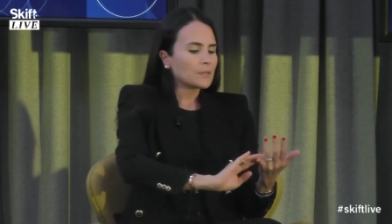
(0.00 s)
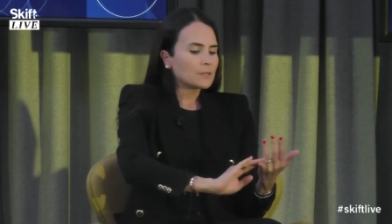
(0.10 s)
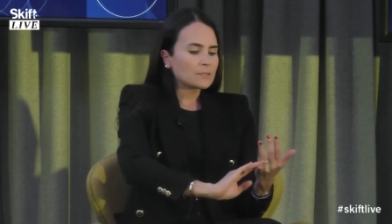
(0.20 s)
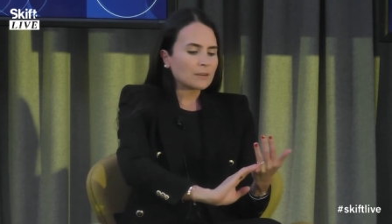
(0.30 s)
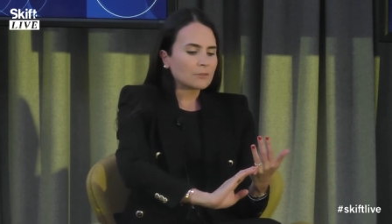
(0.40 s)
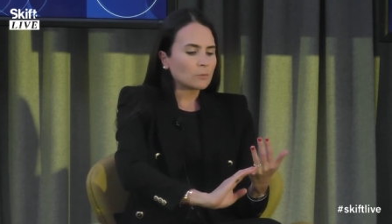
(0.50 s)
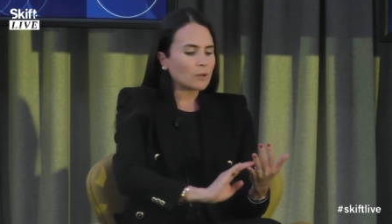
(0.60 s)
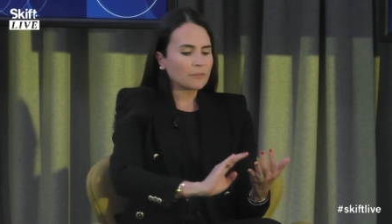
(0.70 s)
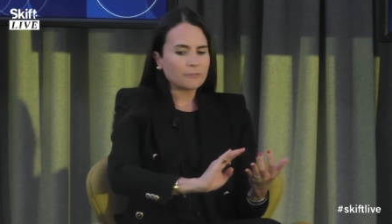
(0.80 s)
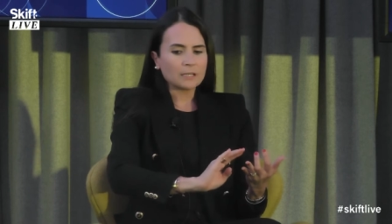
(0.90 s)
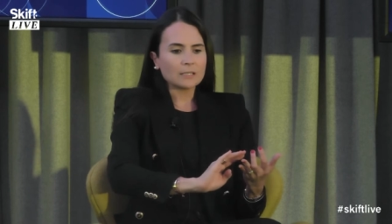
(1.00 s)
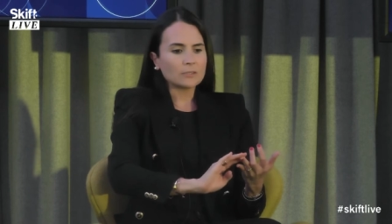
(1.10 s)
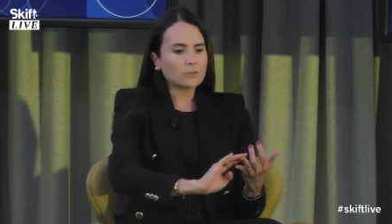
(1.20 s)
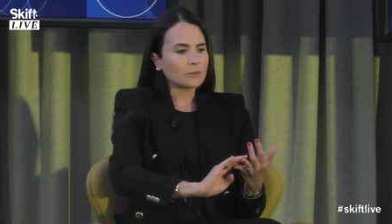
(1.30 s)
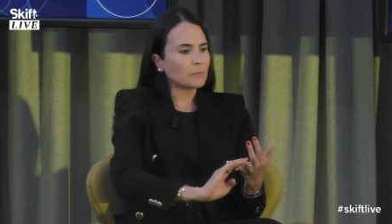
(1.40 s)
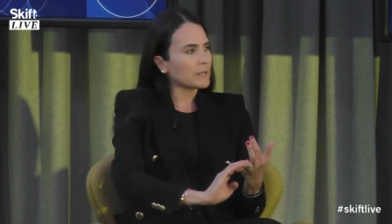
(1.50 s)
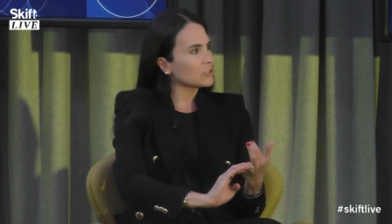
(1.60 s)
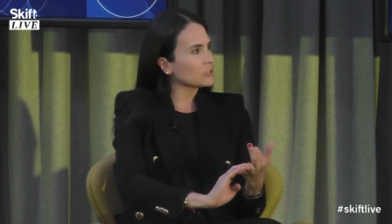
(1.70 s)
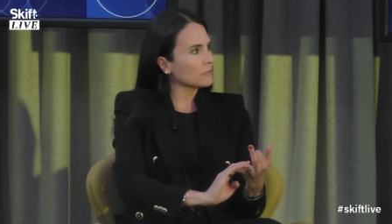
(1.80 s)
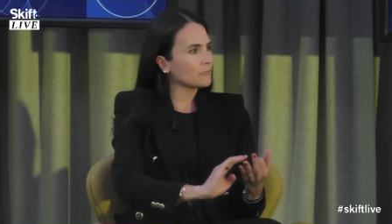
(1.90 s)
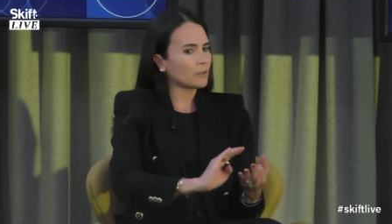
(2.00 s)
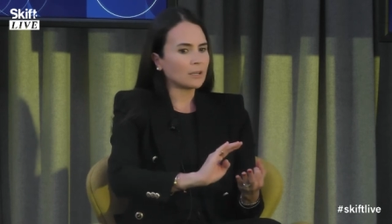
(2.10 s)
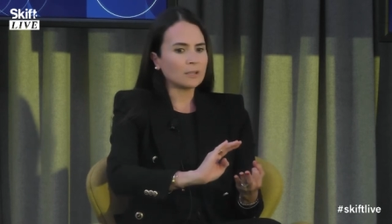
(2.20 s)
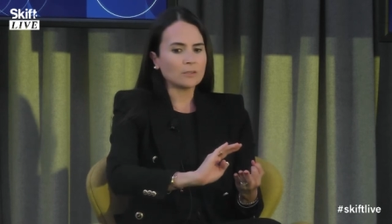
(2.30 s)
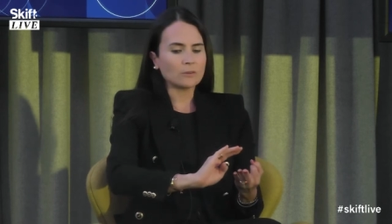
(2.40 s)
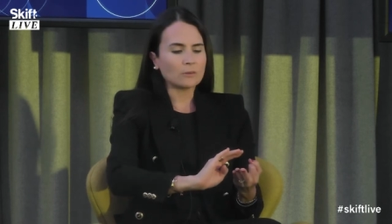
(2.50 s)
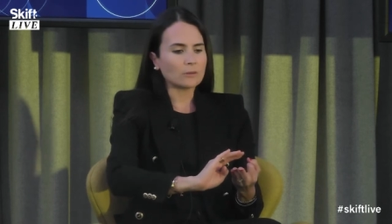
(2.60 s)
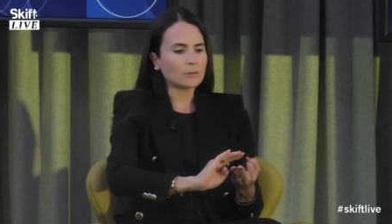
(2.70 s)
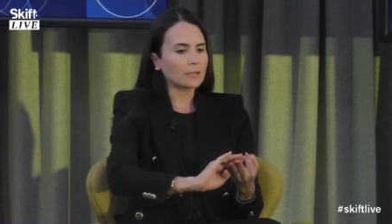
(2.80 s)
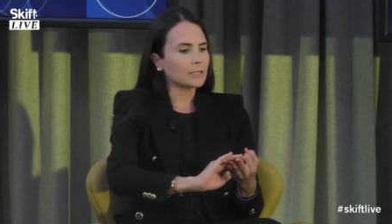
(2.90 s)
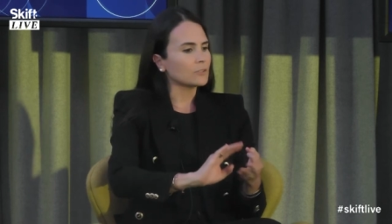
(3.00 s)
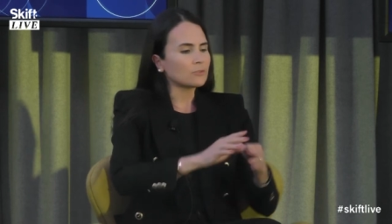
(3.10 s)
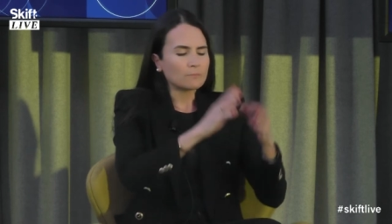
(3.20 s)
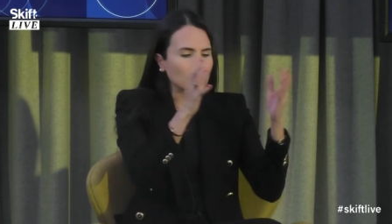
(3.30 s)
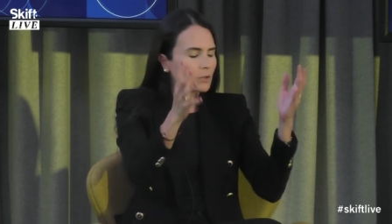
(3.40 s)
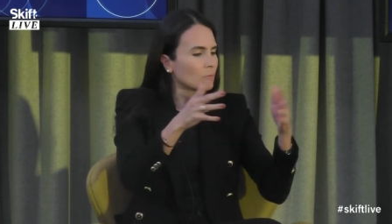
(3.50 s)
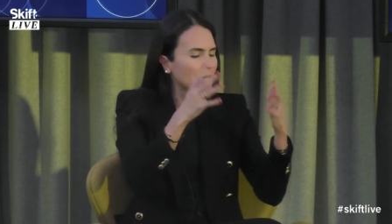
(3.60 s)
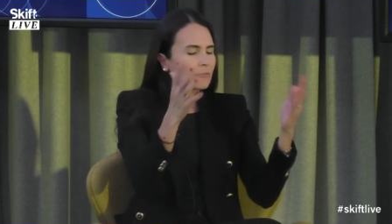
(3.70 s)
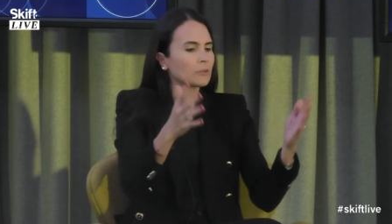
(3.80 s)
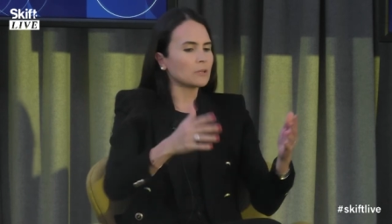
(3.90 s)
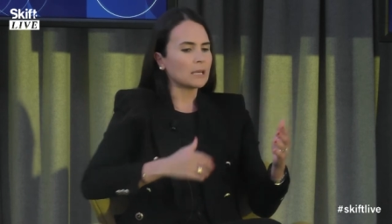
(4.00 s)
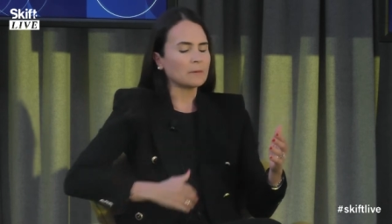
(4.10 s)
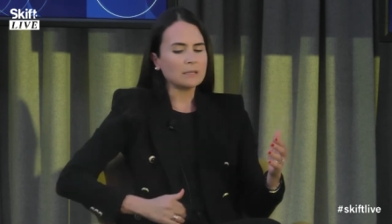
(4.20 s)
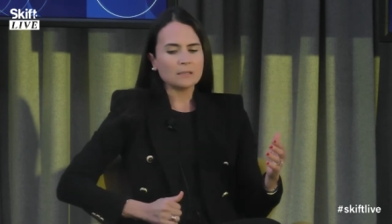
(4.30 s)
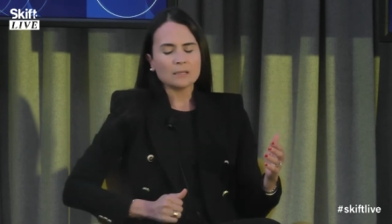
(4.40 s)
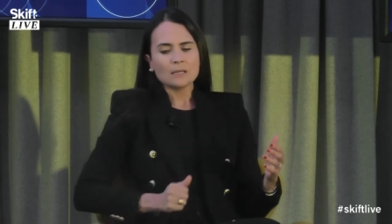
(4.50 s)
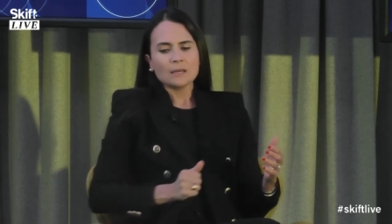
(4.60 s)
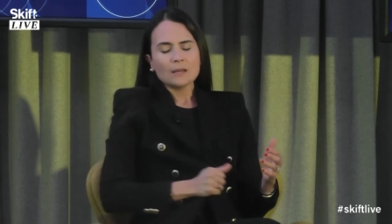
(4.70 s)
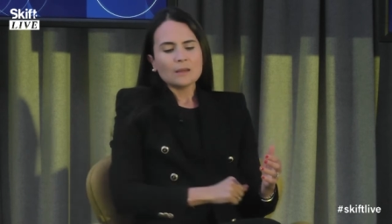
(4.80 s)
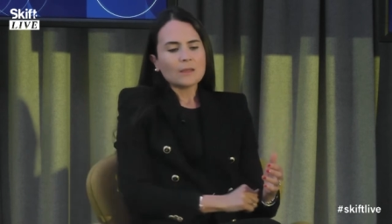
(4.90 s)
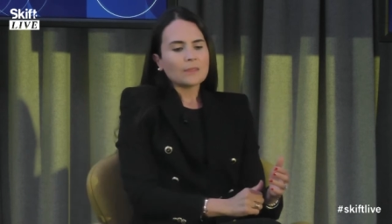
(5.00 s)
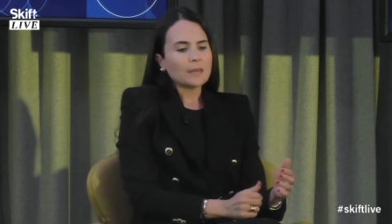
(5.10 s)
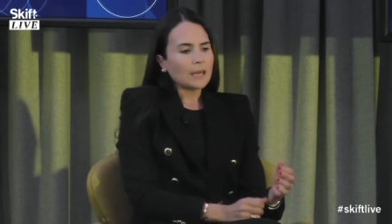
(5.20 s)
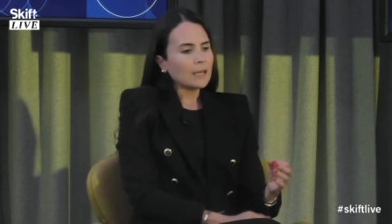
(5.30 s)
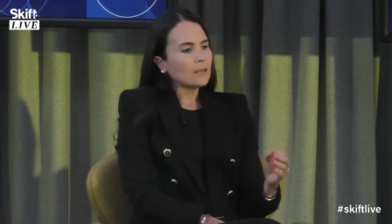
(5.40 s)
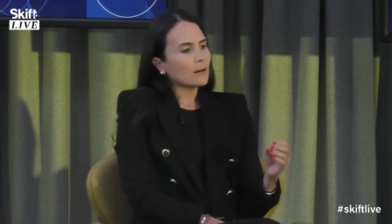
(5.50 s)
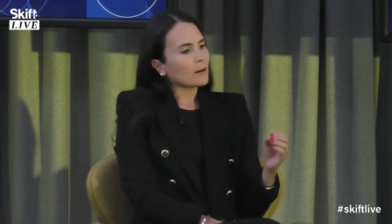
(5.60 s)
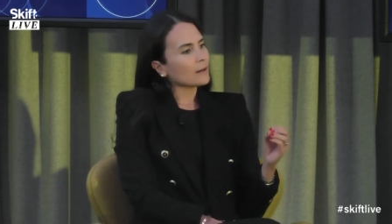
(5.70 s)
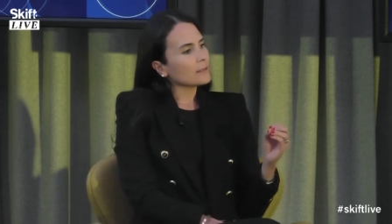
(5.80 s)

sovereign wealth fund or a pension fund or an, you know, whatever, you name it, they are